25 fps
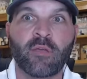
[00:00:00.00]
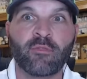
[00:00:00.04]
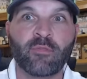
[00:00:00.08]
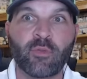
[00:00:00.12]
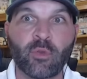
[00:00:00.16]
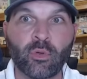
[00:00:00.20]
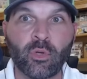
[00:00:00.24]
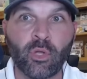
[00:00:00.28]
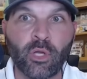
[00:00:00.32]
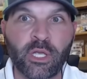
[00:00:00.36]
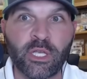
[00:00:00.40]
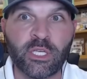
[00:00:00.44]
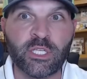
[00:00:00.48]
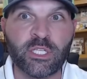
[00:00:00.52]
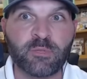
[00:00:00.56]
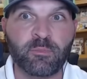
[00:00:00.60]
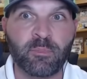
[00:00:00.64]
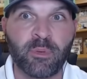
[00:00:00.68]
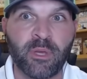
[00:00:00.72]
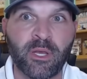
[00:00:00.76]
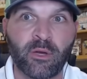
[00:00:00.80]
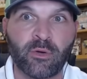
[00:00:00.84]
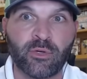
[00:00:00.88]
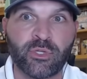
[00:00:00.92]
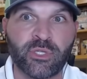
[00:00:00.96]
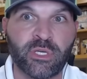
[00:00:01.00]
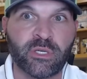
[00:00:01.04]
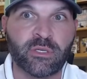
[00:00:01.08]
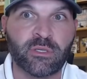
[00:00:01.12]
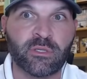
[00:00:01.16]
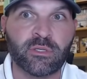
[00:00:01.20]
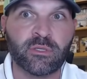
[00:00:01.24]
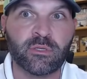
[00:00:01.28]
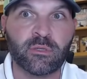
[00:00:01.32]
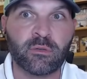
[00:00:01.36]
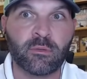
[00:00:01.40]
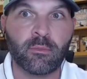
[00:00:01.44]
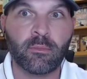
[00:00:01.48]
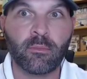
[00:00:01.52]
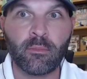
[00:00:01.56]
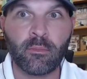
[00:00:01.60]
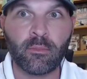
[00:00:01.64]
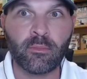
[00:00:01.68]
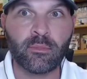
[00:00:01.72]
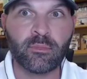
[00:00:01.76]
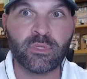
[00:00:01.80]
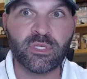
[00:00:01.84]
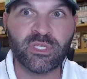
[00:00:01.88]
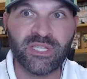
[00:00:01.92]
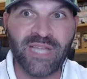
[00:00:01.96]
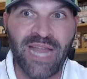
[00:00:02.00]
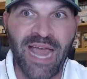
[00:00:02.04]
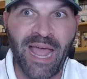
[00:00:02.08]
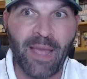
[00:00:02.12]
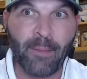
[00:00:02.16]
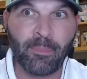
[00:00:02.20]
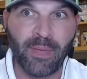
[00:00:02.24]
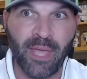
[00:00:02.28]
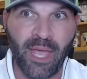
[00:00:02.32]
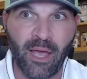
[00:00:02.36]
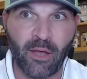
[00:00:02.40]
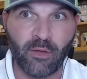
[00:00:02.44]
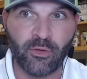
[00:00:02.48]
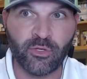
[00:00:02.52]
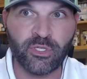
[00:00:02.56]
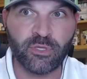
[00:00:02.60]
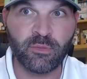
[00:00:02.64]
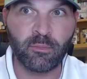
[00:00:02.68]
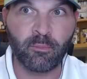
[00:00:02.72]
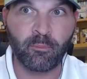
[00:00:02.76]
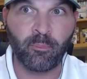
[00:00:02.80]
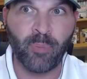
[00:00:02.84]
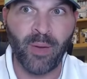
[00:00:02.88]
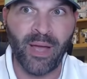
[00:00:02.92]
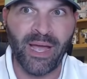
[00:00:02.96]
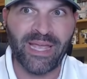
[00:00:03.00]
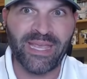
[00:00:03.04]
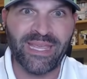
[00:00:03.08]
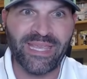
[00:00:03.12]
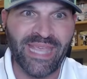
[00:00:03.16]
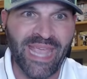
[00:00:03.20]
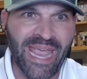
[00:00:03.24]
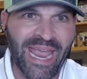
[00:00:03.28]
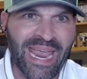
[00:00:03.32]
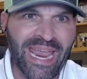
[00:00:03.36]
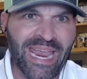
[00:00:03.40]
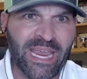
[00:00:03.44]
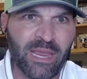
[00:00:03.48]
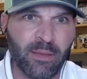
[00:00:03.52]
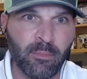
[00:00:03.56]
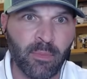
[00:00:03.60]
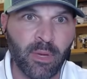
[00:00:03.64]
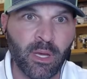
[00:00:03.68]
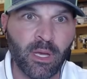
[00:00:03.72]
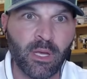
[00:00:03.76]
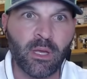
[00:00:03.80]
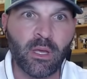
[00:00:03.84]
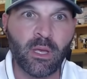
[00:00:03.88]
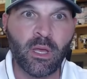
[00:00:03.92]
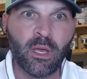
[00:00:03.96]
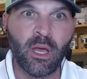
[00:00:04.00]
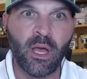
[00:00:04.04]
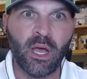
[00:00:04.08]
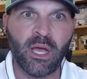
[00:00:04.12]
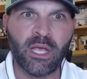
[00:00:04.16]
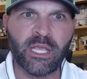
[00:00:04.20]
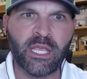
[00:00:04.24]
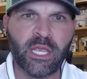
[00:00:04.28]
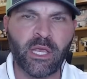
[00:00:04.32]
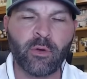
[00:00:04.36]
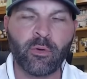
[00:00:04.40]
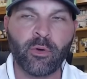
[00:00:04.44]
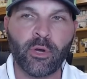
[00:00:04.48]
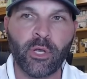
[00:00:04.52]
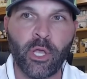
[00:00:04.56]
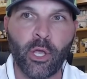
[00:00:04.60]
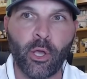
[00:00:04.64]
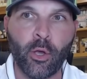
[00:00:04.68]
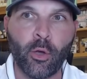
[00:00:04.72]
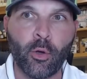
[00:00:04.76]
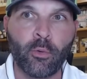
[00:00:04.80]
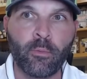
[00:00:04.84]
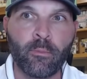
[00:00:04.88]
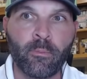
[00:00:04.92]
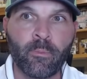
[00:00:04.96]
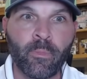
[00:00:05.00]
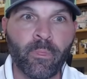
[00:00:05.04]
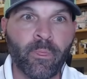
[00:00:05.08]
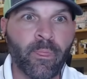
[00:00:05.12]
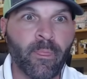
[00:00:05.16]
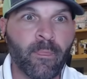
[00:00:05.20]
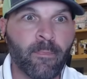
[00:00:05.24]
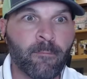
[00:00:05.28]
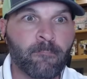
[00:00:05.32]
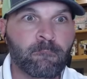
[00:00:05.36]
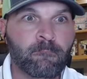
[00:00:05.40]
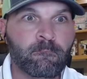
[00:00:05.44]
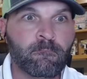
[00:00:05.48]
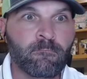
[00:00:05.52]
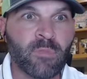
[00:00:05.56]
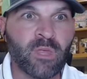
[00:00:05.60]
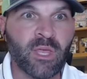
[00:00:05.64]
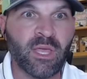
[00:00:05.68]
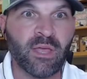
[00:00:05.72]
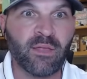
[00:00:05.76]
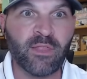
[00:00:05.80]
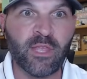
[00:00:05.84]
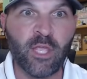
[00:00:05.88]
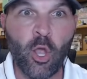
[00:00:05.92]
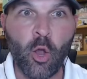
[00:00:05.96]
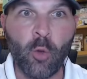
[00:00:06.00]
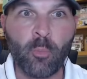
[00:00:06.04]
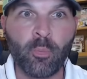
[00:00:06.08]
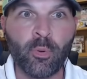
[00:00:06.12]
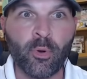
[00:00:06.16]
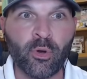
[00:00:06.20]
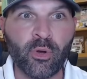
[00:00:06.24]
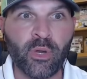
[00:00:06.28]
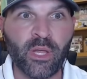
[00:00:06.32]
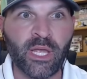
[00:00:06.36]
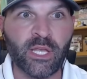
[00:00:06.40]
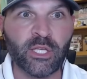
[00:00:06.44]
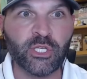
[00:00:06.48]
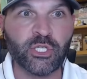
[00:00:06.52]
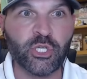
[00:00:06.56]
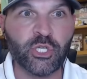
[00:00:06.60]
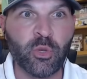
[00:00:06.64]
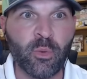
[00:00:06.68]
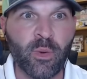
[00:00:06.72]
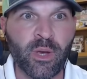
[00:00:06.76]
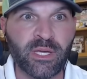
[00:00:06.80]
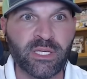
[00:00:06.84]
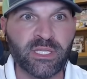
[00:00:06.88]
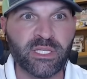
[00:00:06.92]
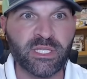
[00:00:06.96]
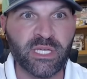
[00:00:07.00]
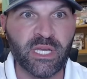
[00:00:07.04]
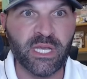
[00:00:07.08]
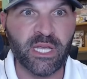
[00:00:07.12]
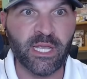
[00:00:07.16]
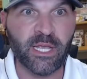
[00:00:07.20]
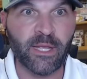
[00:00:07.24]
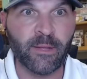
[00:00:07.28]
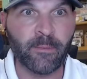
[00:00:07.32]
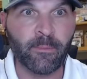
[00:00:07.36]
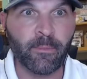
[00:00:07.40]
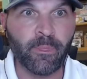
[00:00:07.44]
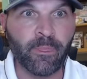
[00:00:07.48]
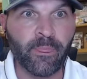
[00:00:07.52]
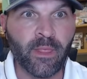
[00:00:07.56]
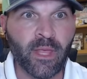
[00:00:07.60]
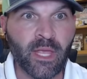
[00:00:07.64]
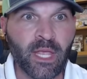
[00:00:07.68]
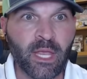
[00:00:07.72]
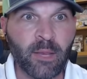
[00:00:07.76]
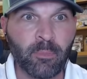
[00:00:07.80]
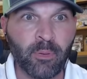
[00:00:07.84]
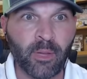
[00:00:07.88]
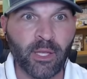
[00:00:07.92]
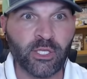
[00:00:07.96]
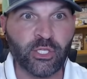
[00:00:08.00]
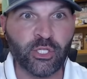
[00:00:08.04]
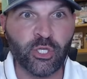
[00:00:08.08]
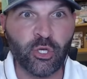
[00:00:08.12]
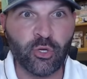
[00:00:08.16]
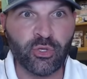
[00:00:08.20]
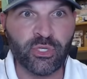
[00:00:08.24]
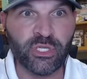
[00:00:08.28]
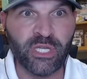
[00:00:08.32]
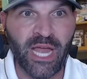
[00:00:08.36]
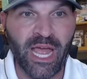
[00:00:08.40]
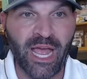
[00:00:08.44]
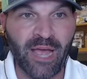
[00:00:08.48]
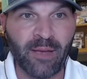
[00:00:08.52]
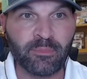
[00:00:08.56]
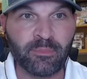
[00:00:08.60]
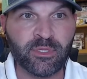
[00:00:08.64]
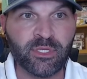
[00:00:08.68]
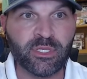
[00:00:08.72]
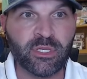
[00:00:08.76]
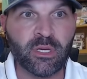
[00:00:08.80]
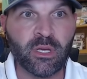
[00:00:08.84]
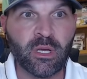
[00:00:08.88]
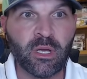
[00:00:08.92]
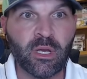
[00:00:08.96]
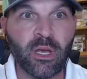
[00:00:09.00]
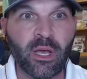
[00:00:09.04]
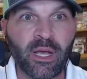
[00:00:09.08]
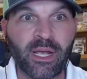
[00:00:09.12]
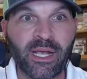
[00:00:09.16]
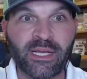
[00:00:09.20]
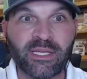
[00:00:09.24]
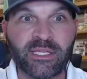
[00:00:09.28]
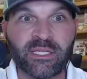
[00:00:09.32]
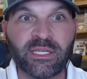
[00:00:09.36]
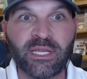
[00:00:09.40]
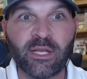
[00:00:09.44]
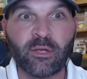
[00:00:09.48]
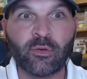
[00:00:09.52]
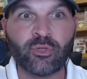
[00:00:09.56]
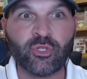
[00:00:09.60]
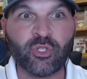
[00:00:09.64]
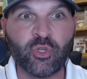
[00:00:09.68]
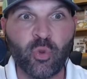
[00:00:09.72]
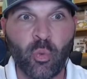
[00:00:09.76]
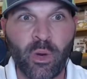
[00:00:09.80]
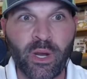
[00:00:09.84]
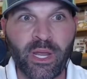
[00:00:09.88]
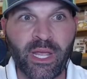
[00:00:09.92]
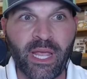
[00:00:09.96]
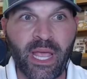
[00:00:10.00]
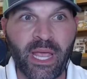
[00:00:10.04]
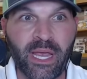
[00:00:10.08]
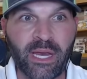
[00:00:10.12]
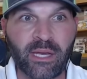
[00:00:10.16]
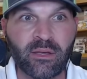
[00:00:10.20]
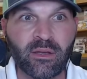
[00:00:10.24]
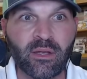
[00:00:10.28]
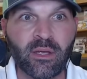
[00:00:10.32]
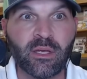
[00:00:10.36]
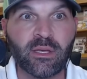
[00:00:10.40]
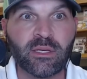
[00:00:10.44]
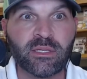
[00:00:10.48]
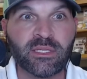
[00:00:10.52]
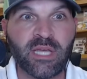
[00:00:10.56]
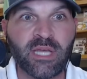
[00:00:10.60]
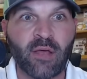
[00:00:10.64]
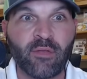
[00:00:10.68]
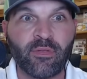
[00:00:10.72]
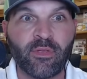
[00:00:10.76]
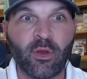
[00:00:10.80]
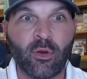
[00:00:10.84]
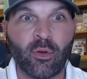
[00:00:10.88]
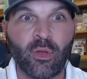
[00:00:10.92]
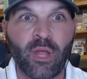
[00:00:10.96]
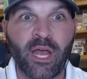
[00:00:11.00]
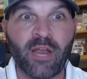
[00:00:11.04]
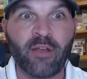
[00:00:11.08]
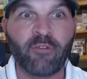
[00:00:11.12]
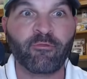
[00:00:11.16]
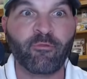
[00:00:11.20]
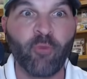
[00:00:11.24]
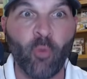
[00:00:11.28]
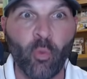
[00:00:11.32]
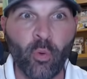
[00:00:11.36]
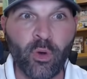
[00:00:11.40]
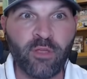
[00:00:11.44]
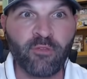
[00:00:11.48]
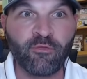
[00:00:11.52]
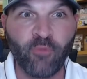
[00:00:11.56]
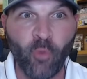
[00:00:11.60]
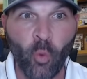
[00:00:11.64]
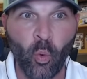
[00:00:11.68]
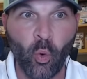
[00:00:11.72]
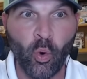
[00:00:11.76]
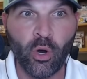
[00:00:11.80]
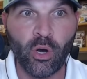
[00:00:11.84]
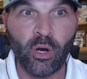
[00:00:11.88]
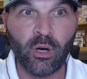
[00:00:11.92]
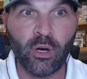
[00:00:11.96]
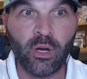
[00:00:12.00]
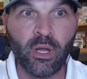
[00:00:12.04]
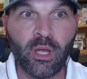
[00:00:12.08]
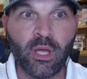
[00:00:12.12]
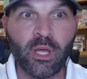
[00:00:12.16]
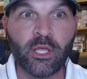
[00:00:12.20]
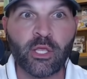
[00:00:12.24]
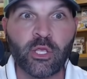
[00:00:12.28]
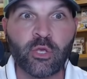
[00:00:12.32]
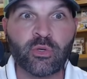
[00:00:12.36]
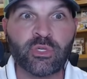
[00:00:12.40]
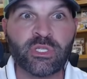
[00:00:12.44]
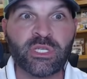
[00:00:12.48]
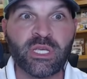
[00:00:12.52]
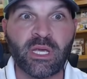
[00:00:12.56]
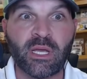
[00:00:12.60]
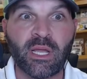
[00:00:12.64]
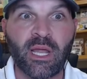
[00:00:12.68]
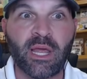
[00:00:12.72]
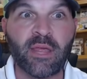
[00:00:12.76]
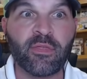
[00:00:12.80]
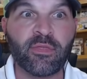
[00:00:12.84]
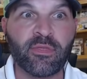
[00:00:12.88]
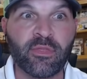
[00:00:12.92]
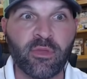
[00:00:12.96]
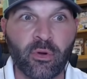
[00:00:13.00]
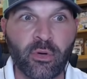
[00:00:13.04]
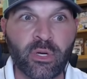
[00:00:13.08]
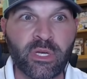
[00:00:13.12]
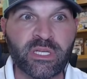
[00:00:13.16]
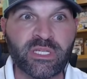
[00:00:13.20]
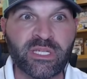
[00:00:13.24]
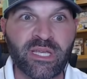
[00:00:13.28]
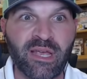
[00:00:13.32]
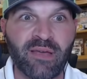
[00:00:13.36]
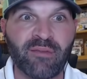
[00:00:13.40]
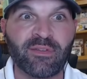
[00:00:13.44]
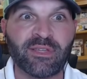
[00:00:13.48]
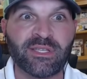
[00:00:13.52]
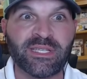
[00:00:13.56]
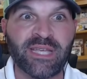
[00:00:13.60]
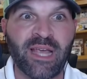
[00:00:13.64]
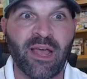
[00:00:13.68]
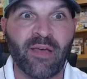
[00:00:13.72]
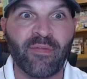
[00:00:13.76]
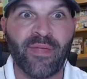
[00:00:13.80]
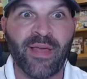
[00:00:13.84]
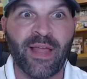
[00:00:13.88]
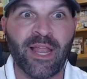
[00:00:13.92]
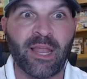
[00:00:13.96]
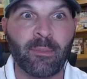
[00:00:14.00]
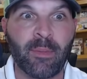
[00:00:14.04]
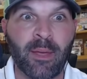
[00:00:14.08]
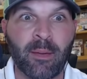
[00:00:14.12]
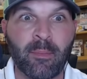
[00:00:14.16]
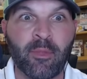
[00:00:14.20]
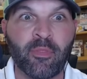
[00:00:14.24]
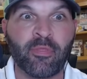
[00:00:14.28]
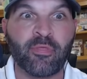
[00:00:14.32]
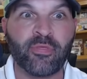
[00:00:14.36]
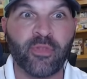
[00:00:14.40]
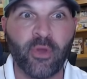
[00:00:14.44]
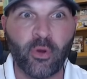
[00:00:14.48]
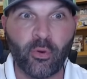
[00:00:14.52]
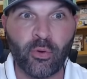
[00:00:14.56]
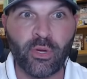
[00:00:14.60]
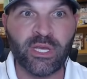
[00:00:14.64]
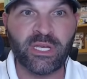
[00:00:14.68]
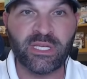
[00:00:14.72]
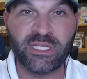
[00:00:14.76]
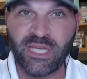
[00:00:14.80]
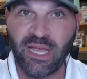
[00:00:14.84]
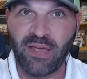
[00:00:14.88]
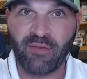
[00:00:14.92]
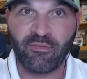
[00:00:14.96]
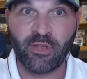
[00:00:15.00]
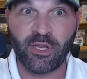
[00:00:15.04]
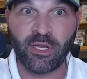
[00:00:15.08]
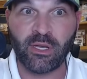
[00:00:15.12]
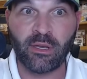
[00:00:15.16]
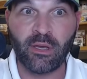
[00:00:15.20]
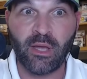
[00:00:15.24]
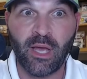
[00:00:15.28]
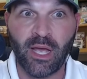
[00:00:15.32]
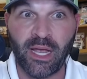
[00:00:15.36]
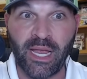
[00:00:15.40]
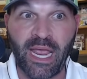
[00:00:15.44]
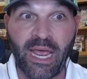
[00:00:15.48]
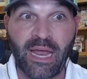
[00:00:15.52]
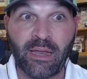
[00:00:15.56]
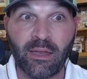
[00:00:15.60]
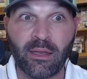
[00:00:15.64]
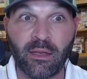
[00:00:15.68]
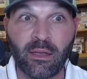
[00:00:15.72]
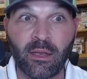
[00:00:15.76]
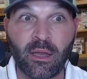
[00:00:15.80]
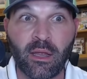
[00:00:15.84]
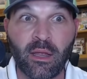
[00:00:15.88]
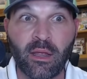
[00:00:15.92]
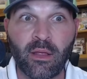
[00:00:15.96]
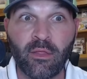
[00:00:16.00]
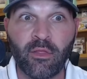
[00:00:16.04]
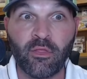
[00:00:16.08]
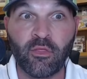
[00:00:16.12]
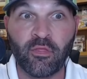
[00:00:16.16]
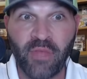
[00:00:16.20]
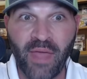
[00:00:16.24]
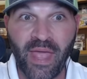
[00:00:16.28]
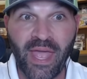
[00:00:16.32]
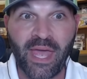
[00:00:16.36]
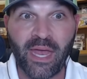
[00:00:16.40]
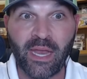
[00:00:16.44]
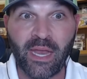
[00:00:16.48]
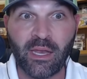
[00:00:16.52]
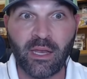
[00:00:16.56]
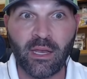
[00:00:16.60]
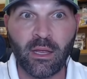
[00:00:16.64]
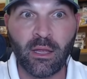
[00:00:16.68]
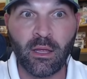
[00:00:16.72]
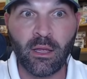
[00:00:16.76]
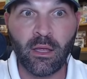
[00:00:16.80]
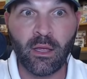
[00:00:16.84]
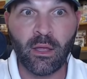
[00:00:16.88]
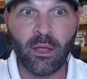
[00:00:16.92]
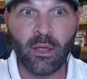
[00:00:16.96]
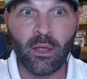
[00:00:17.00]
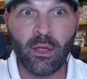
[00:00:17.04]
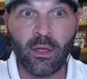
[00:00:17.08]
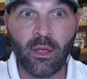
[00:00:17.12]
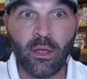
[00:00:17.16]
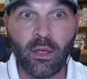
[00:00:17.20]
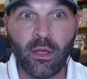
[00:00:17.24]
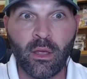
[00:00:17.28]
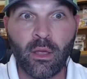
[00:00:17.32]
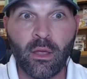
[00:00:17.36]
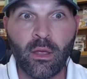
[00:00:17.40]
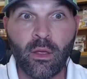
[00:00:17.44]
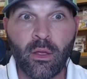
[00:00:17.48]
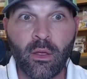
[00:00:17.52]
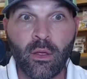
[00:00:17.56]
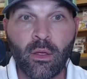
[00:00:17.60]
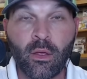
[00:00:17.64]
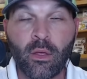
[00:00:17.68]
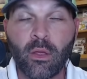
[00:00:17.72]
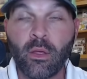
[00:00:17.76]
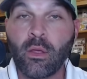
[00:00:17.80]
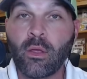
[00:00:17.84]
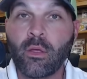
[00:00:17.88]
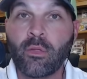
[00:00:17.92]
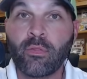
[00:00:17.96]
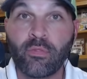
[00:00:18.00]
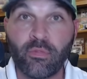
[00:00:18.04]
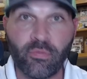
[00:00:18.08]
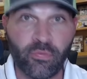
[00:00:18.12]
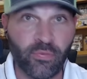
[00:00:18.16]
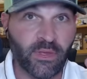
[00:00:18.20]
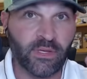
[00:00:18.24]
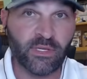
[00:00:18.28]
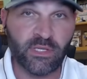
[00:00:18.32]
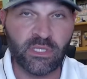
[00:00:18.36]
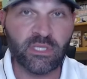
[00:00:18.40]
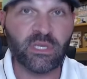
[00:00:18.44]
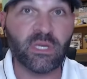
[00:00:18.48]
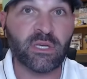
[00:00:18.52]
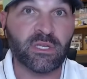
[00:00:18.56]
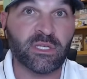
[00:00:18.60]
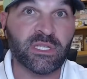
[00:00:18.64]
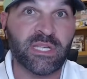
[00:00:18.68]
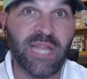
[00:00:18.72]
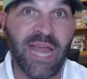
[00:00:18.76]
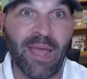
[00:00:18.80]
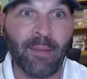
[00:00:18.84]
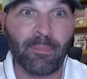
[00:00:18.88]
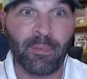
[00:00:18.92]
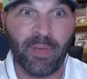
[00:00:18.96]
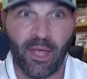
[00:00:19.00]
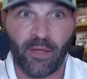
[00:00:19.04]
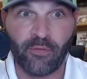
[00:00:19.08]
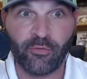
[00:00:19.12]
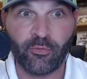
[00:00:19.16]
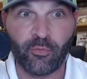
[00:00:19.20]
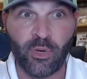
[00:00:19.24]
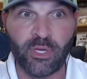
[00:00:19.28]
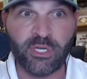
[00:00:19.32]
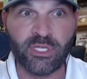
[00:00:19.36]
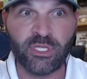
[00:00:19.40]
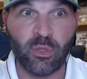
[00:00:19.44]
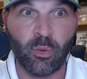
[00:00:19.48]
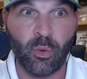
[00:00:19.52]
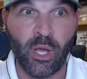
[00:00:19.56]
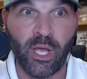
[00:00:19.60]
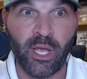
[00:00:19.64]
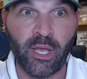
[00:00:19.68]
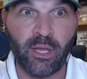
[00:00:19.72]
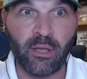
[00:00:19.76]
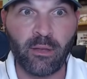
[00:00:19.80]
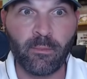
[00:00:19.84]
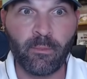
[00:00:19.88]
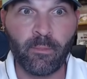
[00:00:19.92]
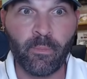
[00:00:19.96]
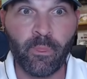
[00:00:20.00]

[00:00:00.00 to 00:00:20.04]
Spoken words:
if you look at Spears' snap counts by game a year ago, in the opener against USC, he played 2 snaps. Against Nicholls, 28, South Carolina, 44, UCLA, 37, South Alabama, 37. Again, then this is his snap count the rest of the way.